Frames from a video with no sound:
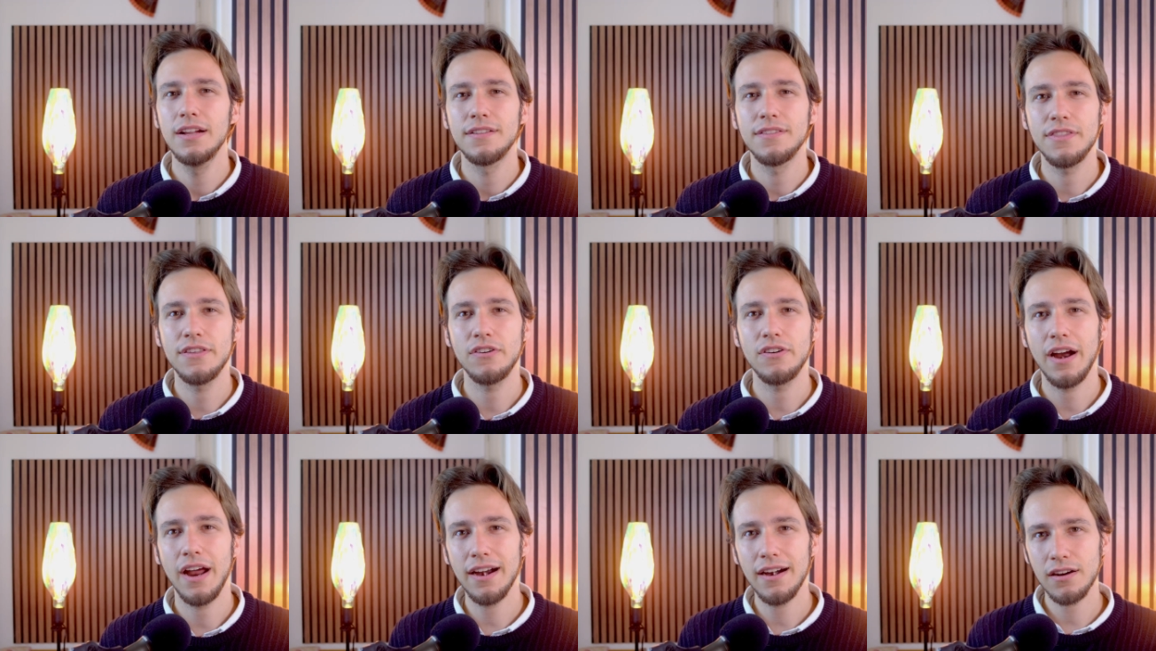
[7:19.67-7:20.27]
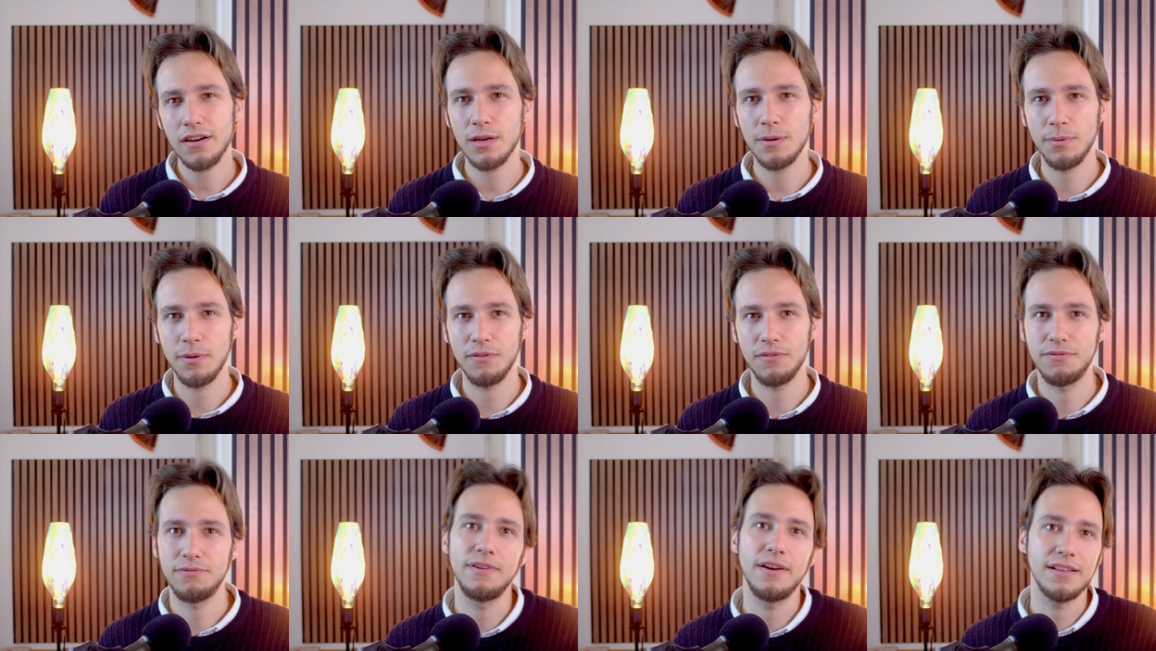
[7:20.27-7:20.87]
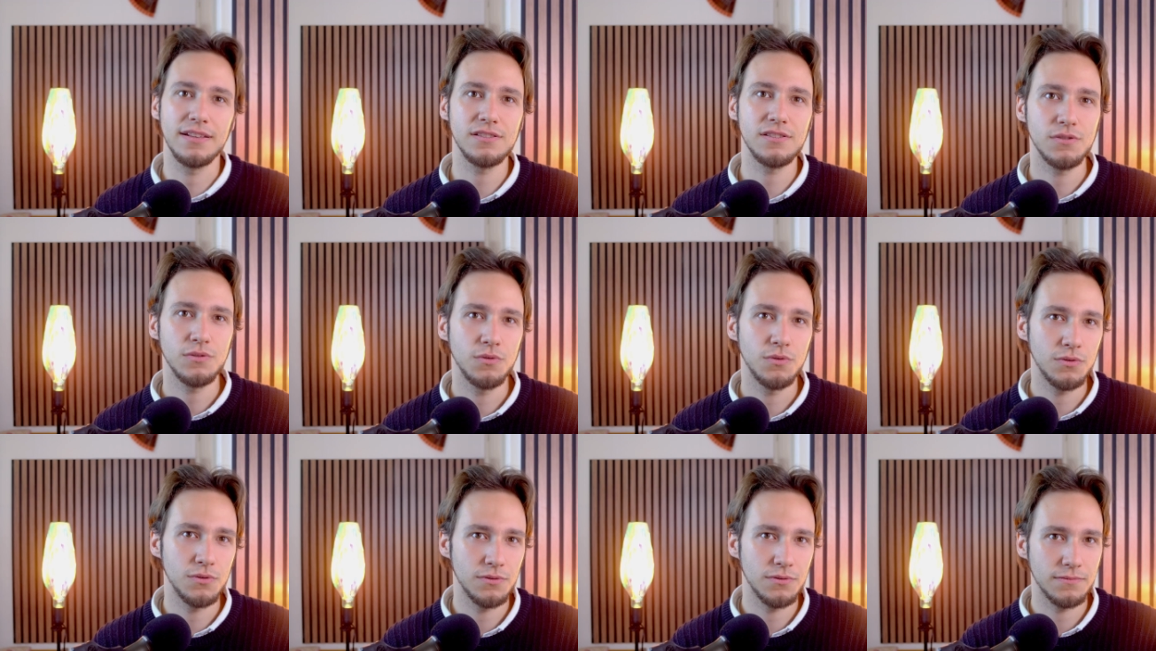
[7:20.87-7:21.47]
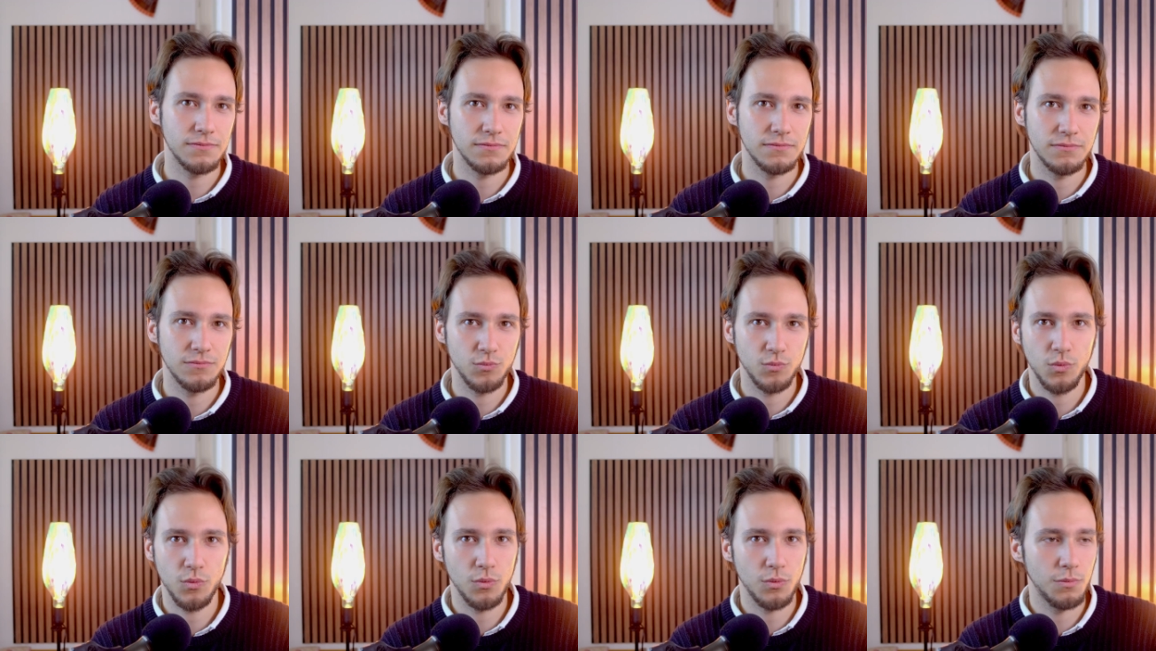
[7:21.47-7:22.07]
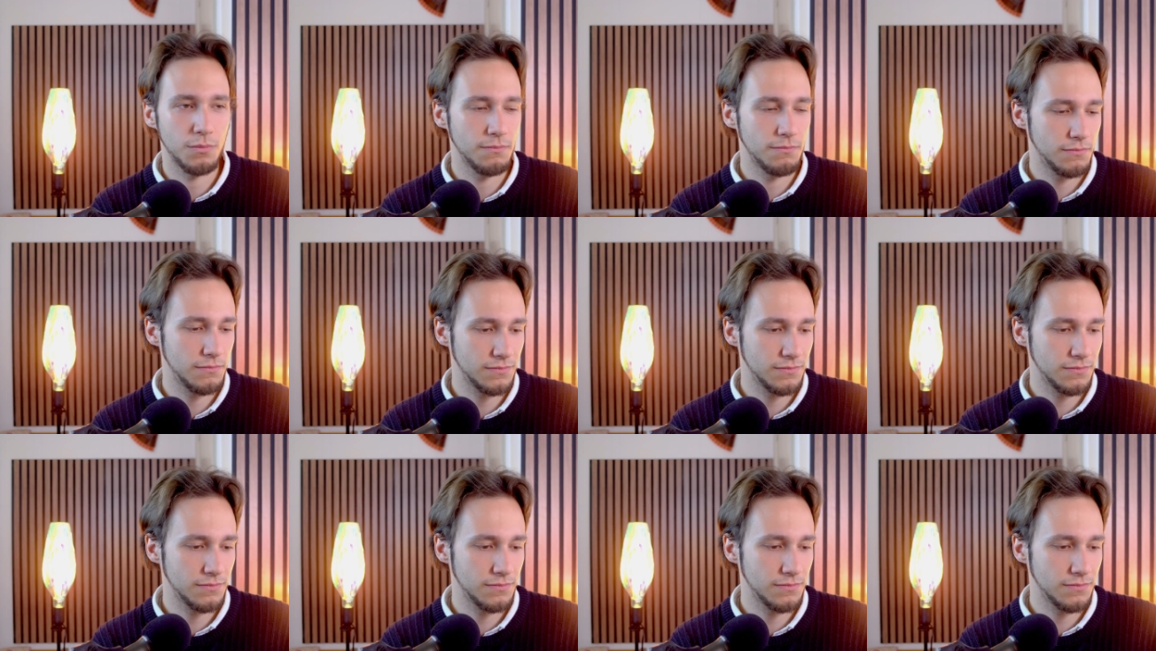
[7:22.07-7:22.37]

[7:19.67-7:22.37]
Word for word: There are a couple of fans who will